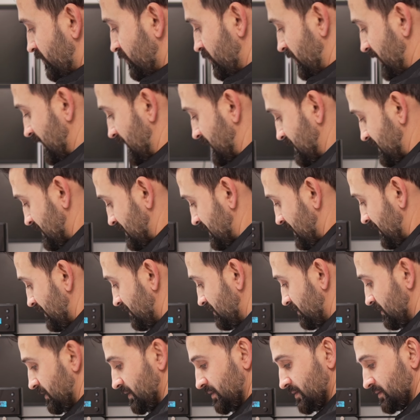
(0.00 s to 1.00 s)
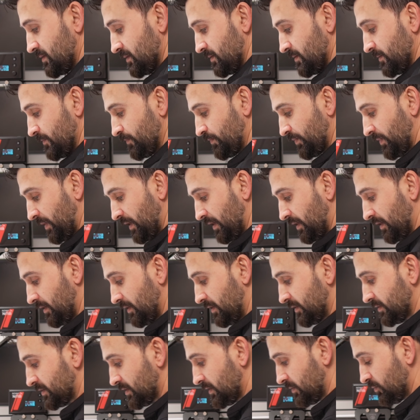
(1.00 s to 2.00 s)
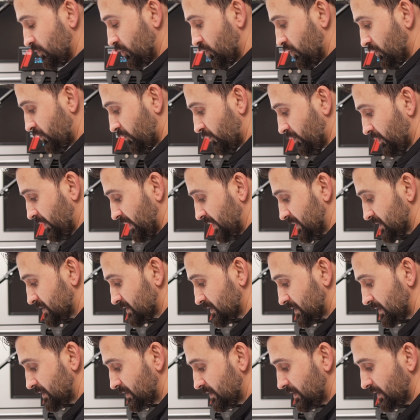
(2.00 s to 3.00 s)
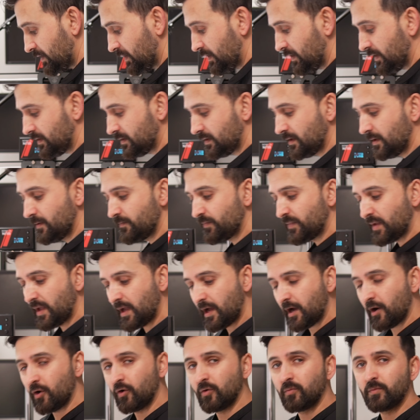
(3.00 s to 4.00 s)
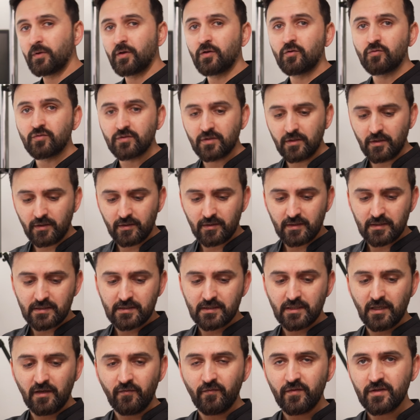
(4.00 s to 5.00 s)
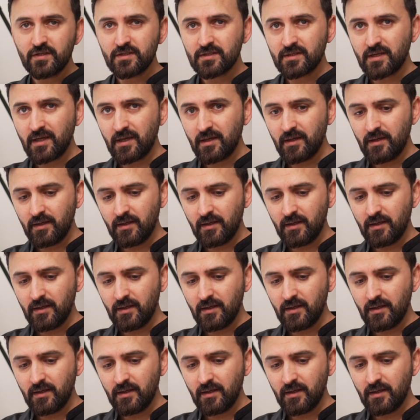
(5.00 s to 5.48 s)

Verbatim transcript: to extend this a little more for extending it I will be using the selfie stick